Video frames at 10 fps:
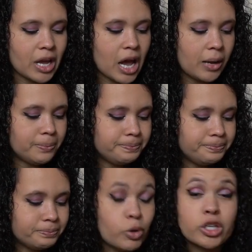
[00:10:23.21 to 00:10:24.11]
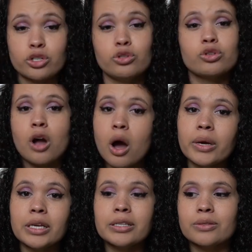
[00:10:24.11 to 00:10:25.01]
um, which you should
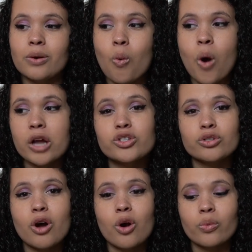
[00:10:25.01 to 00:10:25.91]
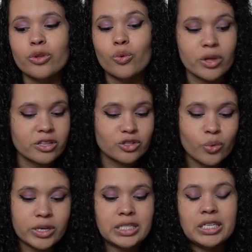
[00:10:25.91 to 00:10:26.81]
always watch your dog when they're with
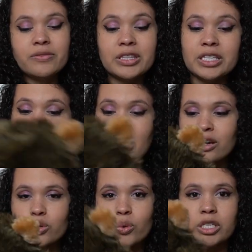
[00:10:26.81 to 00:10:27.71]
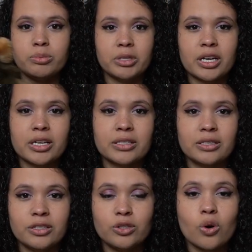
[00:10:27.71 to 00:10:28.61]
toys, even these kind of toys, because
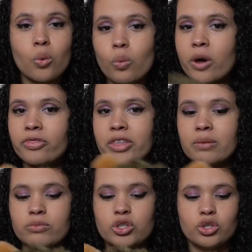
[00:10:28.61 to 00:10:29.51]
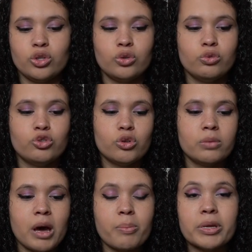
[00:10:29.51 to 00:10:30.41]
you don't want them to chew
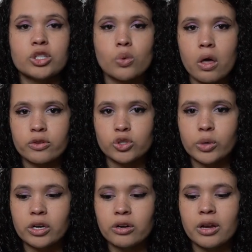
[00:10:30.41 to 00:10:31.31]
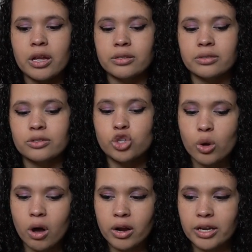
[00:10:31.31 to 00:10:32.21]
them up and swallow the squeaker and
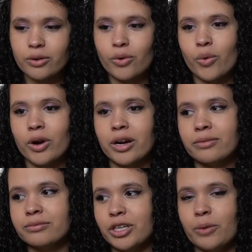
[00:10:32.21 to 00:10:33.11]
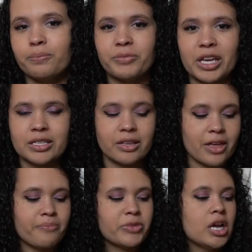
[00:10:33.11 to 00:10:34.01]
choke on it, or, you know, things like
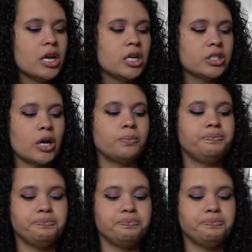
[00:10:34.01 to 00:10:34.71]
that. So,